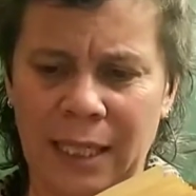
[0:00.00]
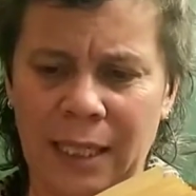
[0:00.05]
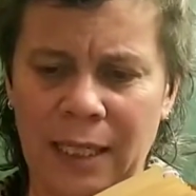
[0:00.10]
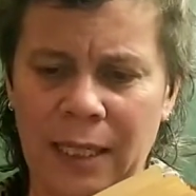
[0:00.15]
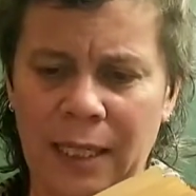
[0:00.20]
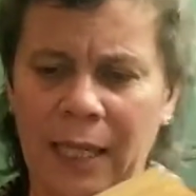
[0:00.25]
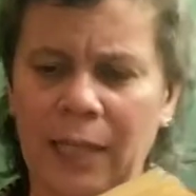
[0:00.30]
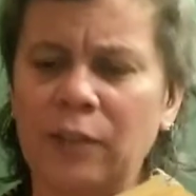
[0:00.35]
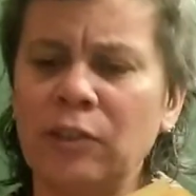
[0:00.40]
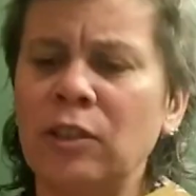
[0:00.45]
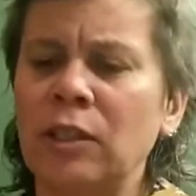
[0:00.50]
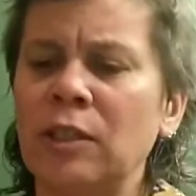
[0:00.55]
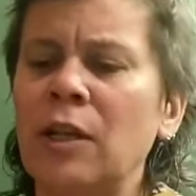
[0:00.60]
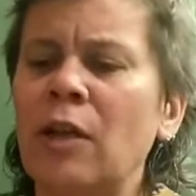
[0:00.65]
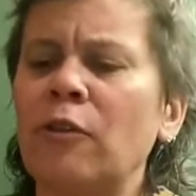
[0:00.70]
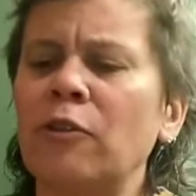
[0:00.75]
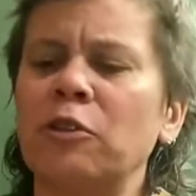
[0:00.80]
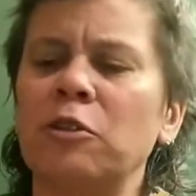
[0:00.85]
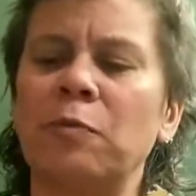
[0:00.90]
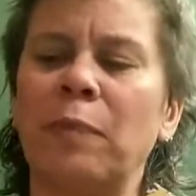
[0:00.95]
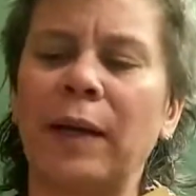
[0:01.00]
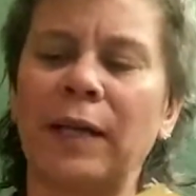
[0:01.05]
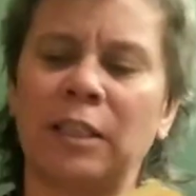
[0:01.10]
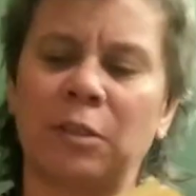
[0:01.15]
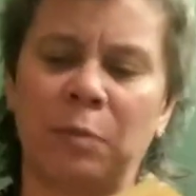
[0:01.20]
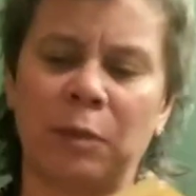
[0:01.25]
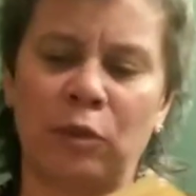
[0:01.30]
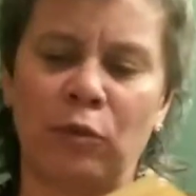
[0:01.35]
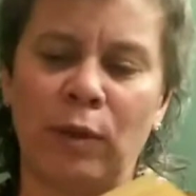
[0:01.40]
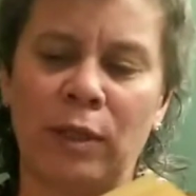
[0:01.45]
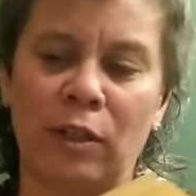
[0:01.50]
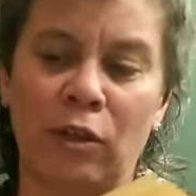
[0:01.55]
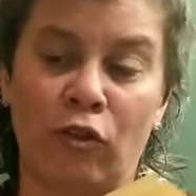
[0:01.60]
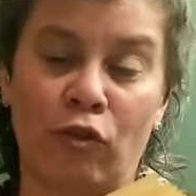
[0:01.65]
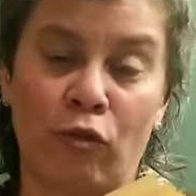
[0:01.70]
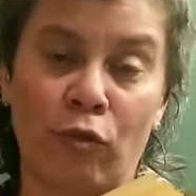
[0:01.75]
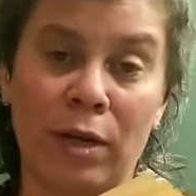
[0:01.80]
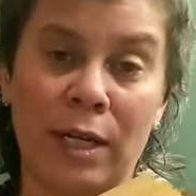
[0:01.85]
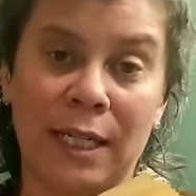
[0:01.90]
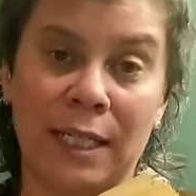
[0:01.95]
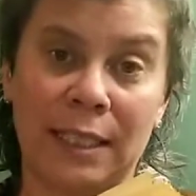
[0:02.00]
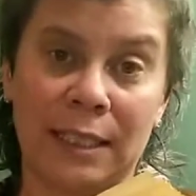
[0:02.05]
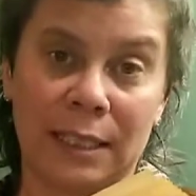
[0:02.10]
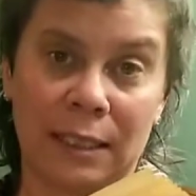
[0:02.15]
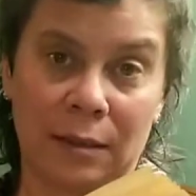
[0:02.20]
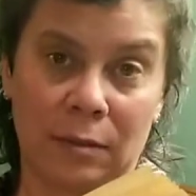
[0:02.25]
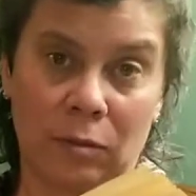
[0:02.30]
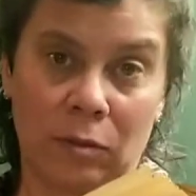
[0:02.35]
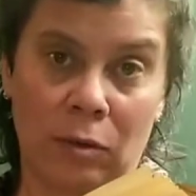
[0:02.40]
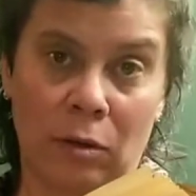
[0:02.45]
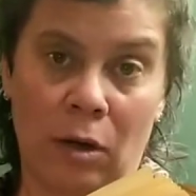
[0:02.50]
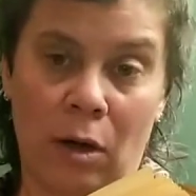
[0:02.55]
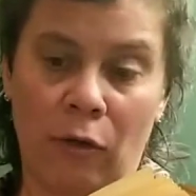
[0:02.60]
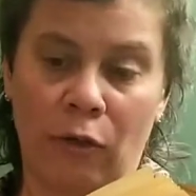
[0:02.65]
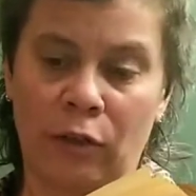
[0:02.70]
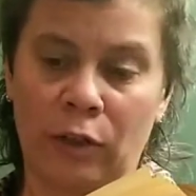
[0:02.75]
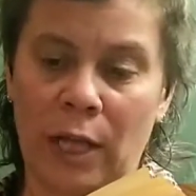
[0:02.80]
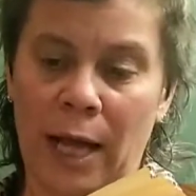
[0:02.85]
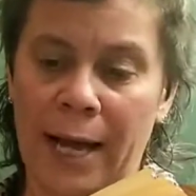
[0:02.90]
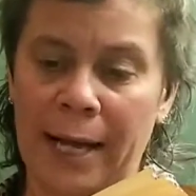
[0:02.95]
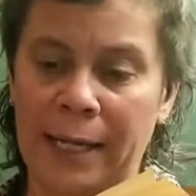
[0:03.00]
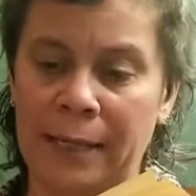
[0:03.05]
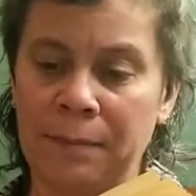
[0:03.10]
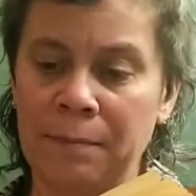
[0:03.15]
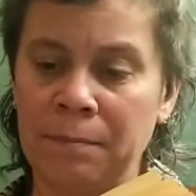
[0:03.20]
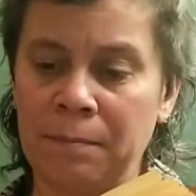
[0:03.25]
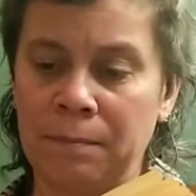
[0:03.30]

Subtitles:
"Here's another space between the trees," called the Lion.